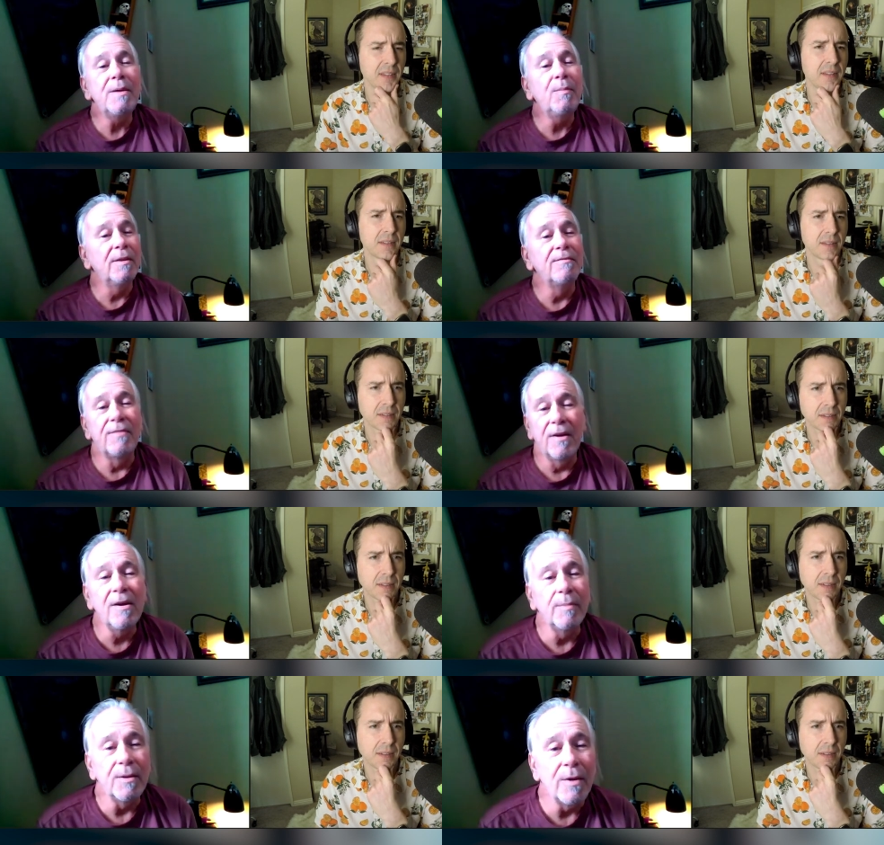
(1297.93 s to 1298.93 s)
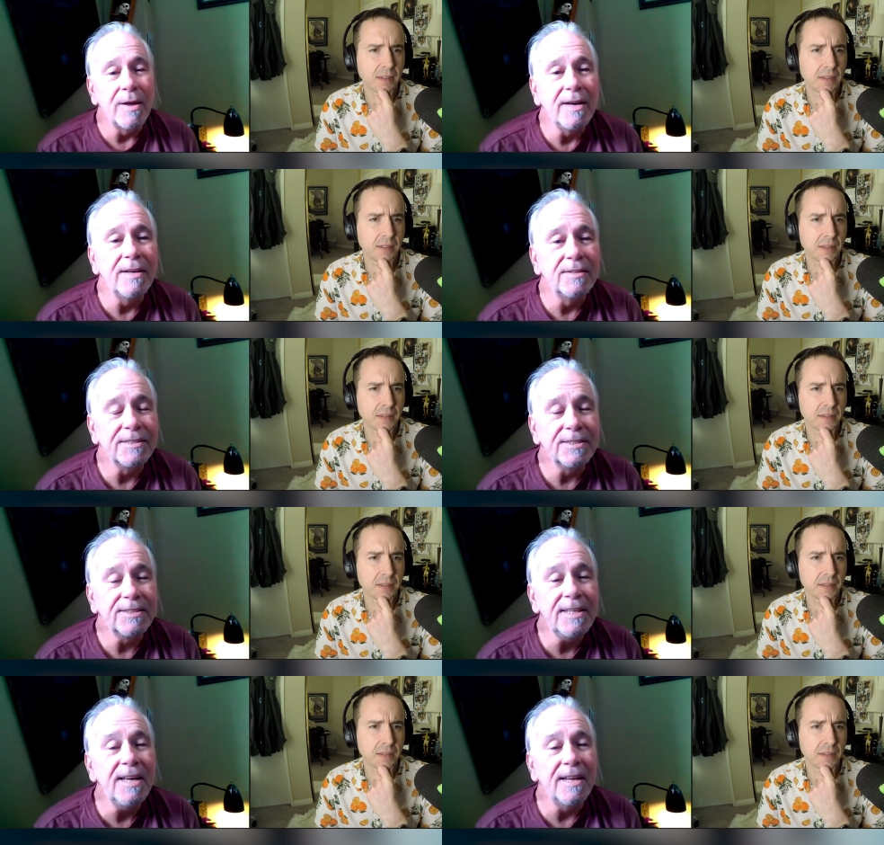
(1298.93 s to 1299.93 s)
Speaker 1: people invariably went in to
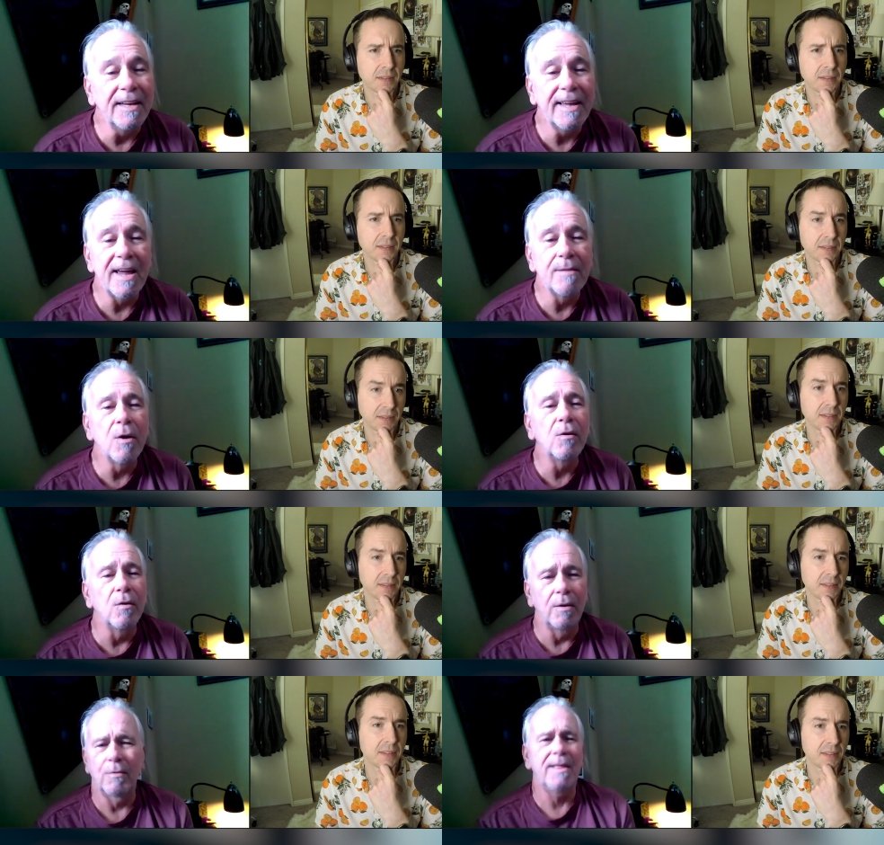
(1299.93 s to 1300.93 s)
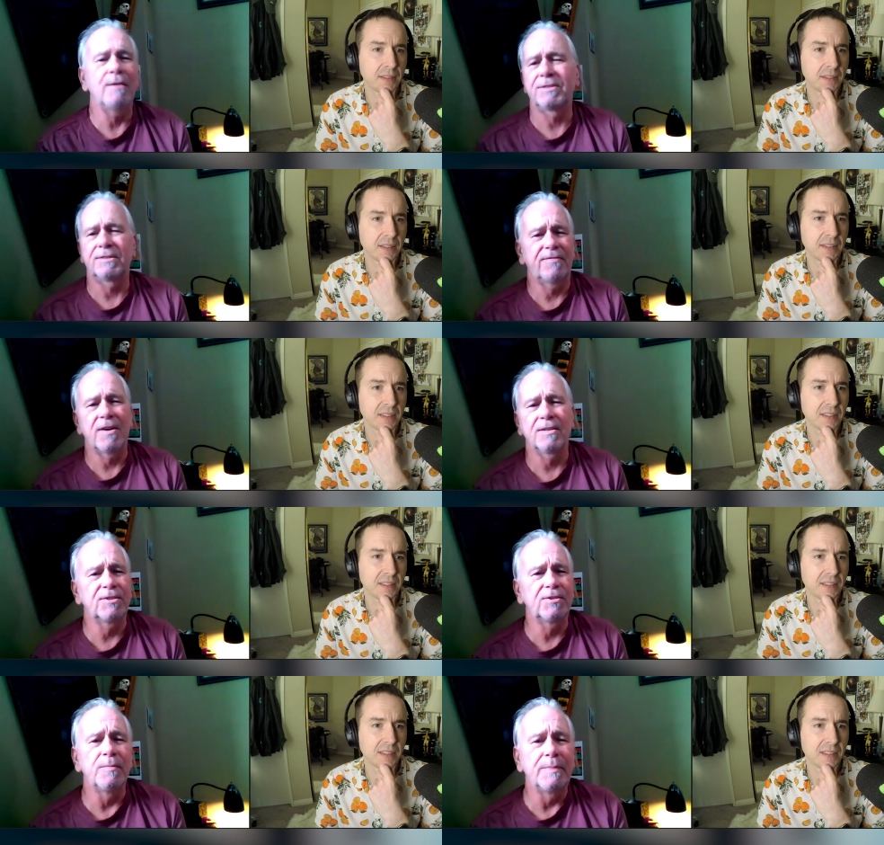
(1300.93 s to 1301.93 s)
see it and came out going, well, that was the
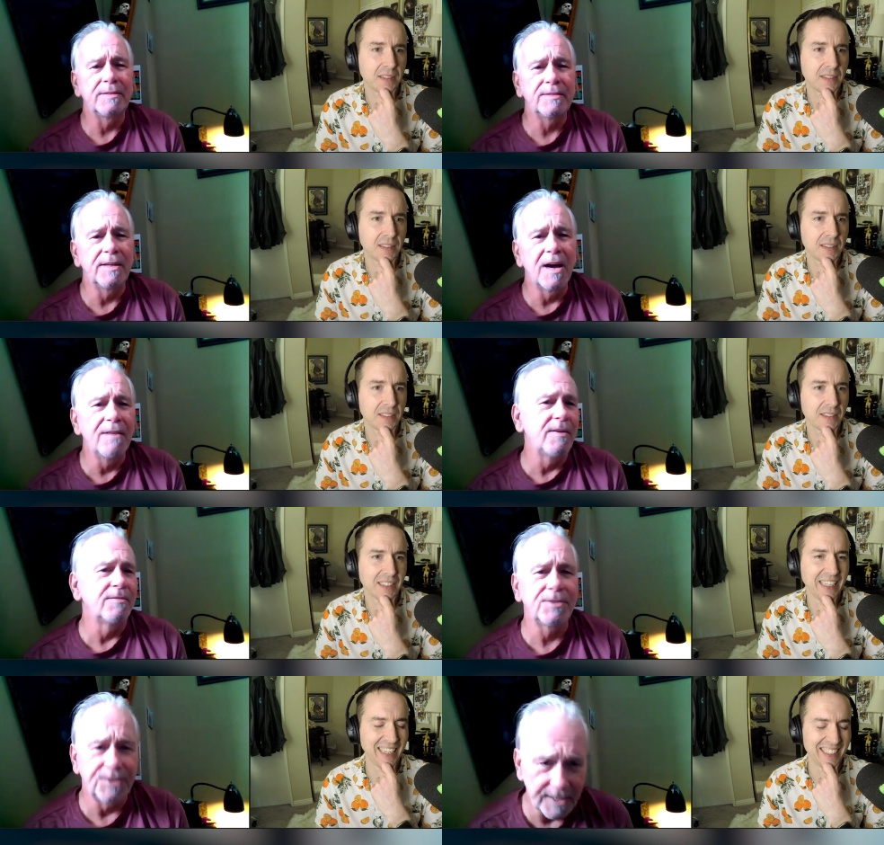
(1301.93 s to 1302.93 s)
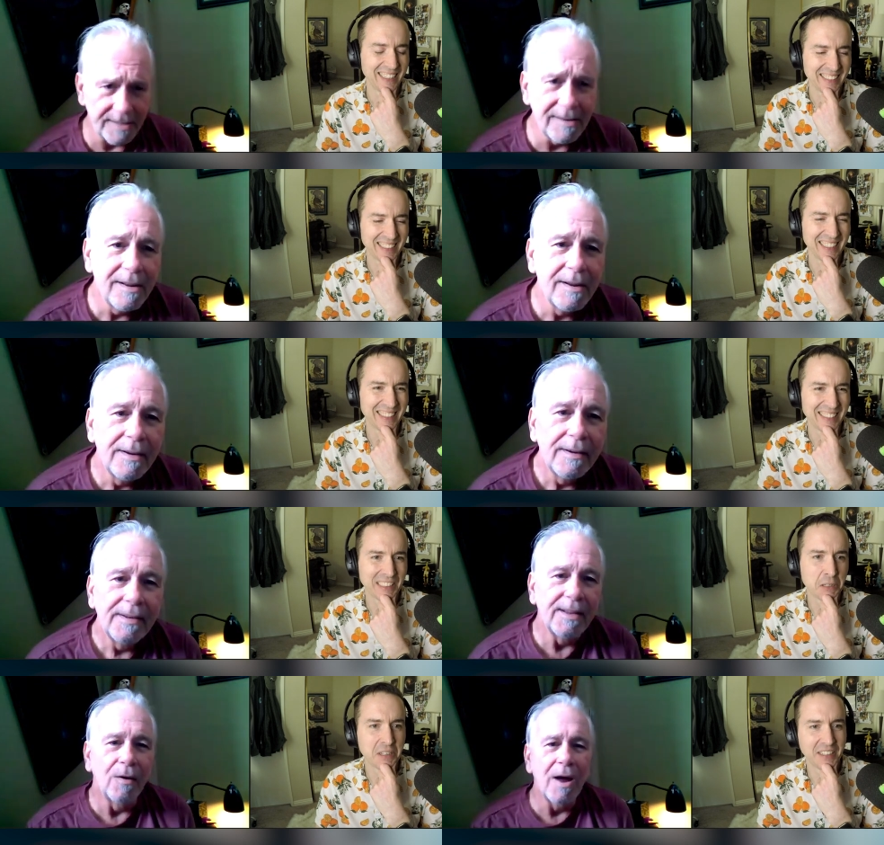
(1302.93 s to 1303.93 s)
fucking stupidest thing I've ever seen.
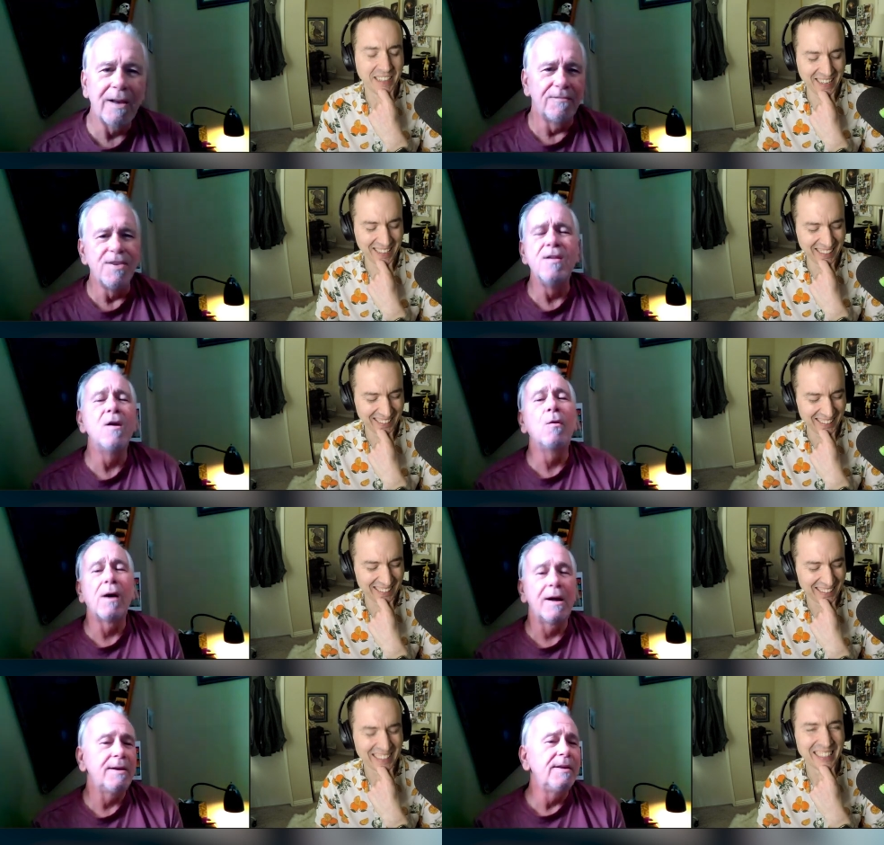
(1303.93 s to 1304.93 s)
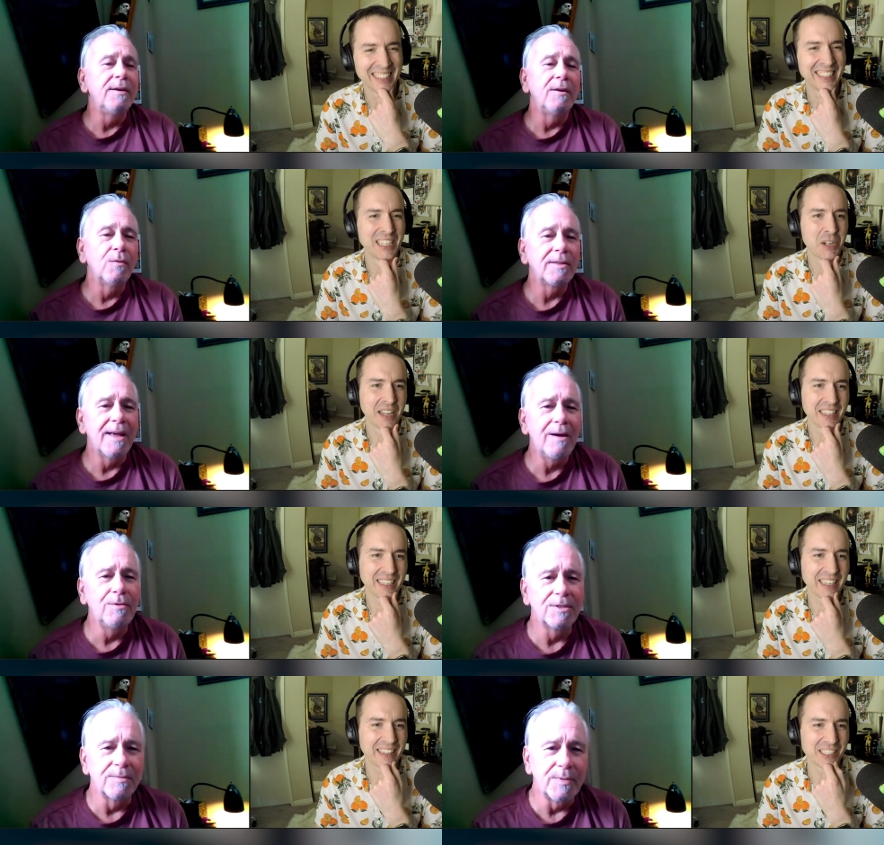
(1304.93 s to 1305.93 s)
Speaker 2: You know, I have no idea what that
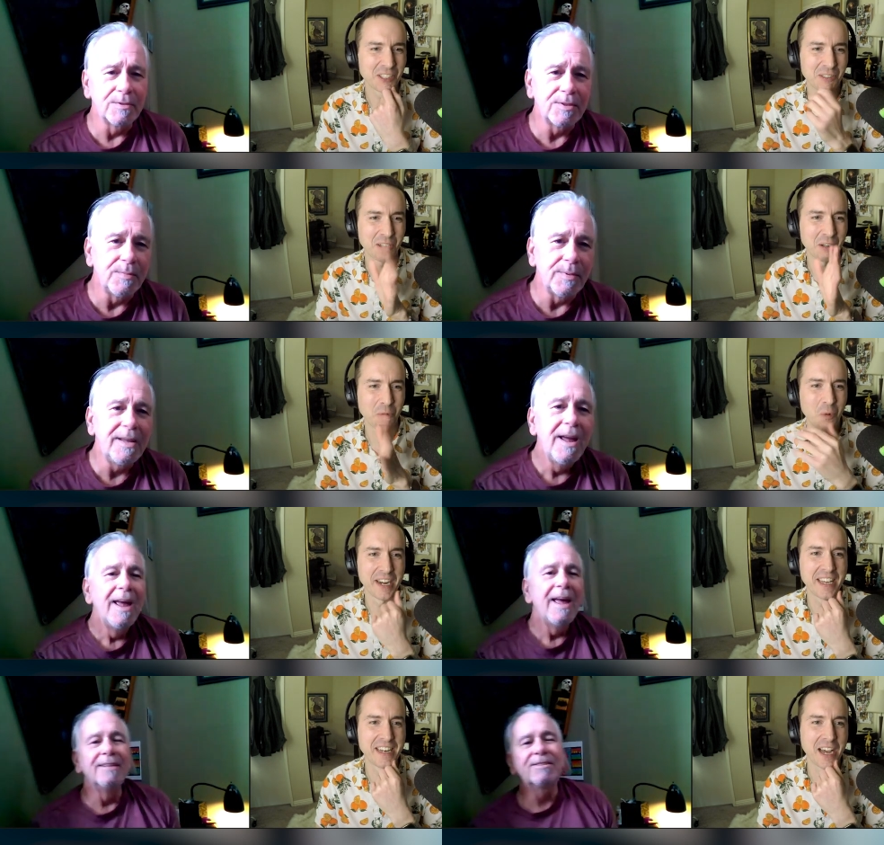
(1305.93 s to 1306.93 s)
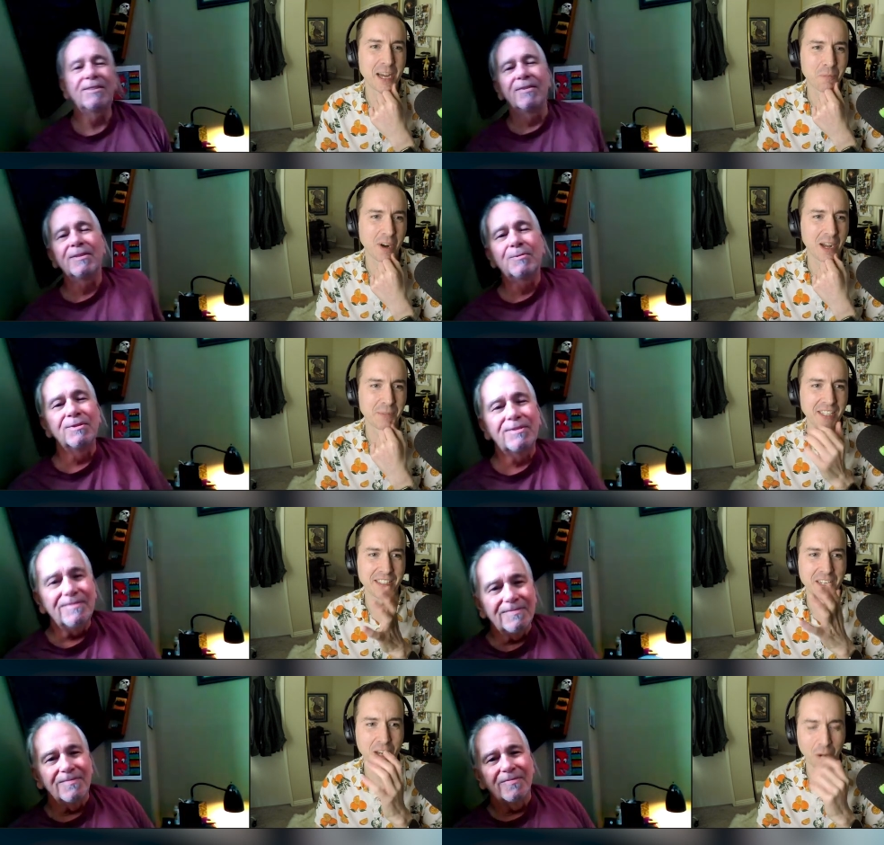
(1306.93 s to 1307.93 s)
yeah, was they supposed just to be. Went in non-prompted, so
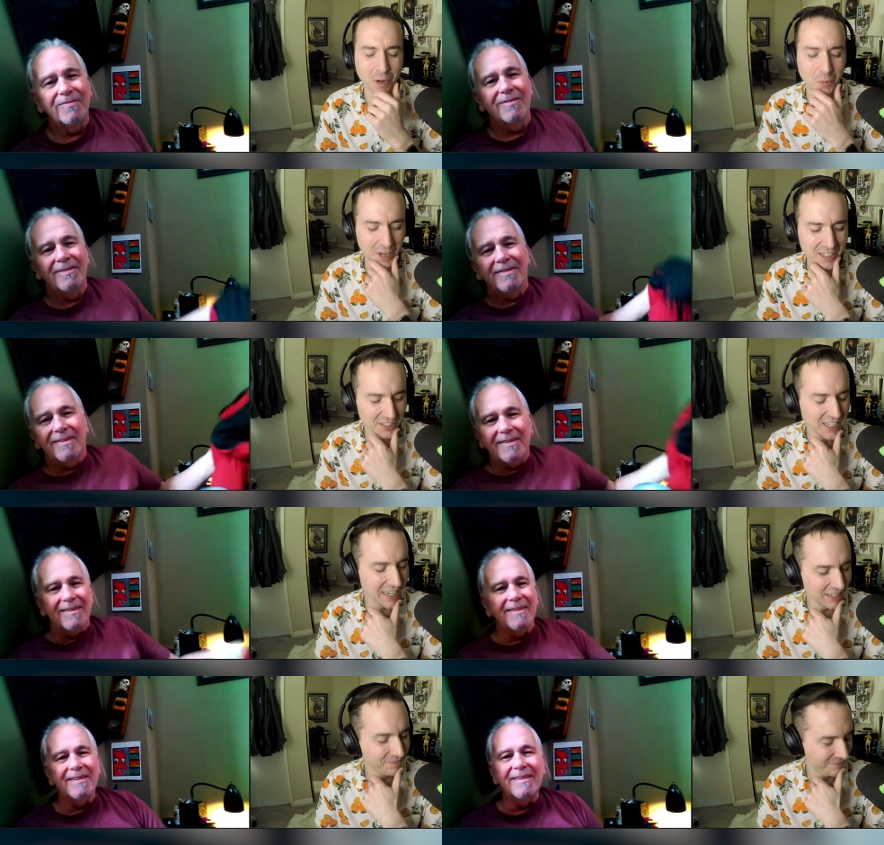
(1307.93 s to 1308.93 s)
didn't know what it was. Yeah.